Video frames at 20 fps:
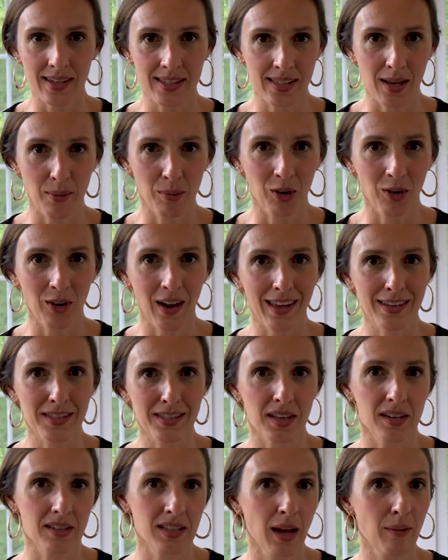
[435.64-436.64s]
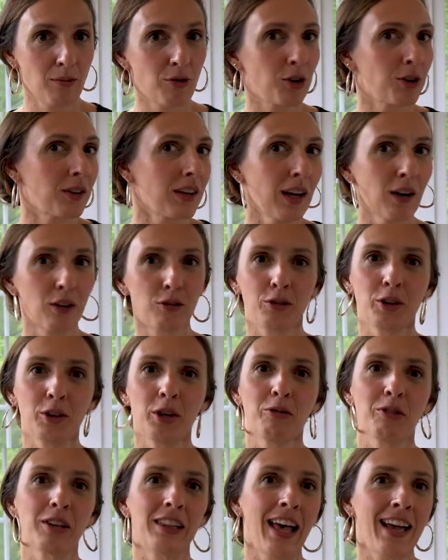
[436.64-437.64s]
summer as a time for carefree
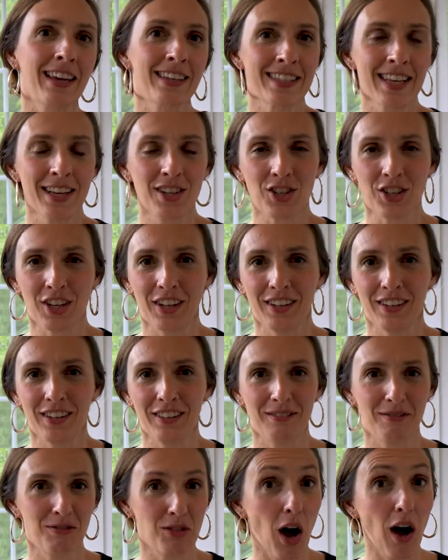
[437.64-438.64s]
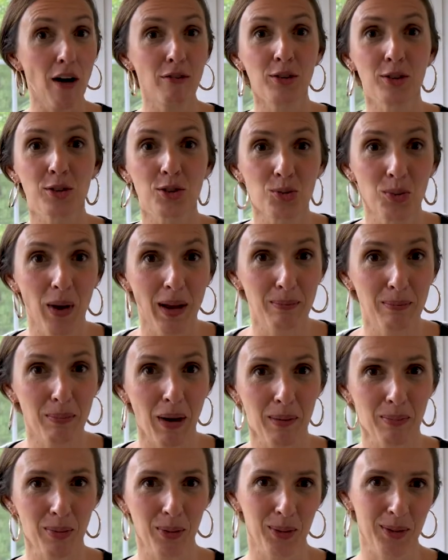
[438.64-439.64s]
relaxation, novels read
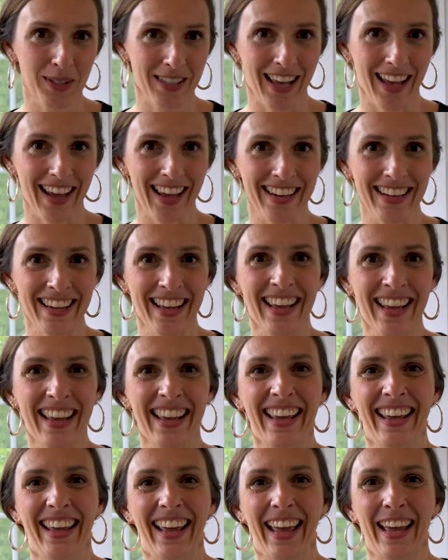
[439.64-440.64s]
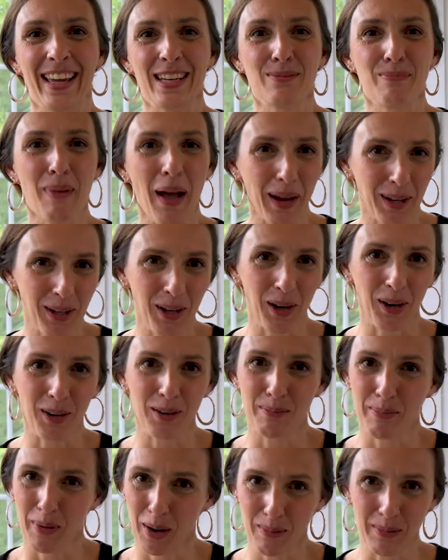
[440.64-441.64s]
by poolside, and
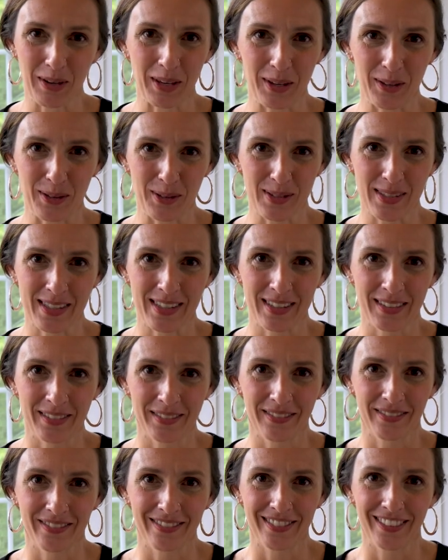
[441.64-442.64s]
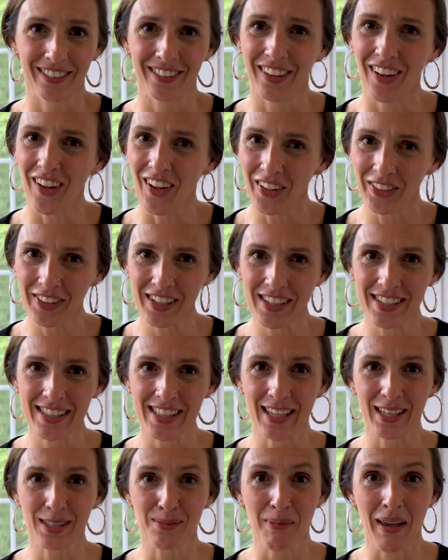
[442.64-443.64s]
backyard barbecues. Well, all these
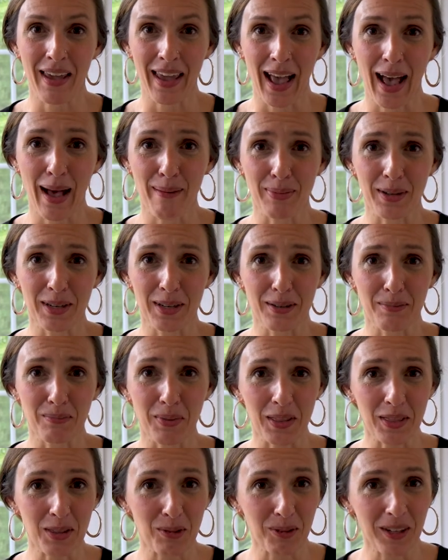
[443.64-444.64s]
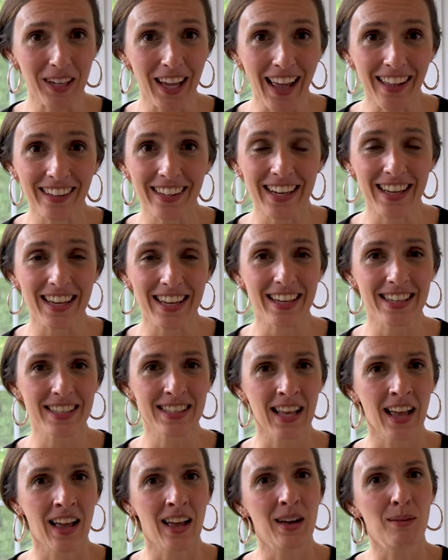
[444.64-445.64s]
things may happen, but the reality is
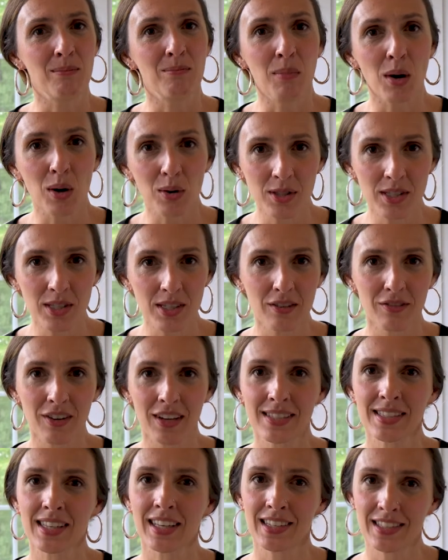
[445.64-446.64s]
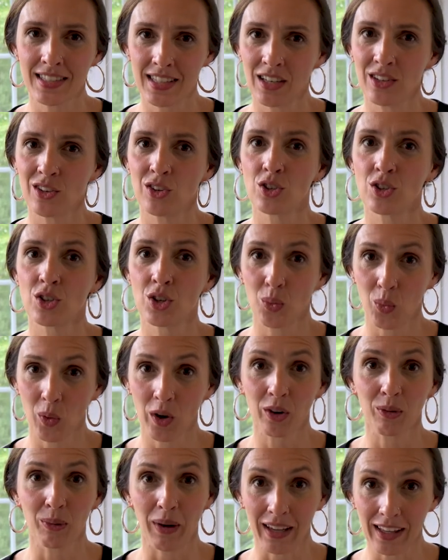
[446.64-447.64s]
most of us continued to
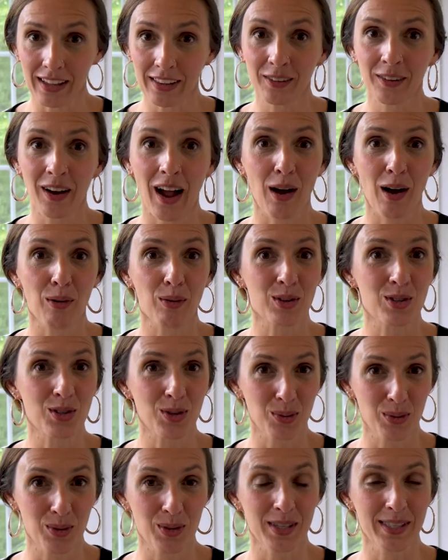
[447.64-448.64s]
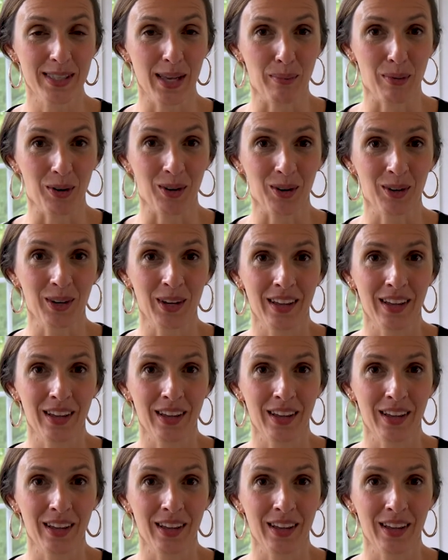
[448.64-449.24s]
work regular hours through the summer,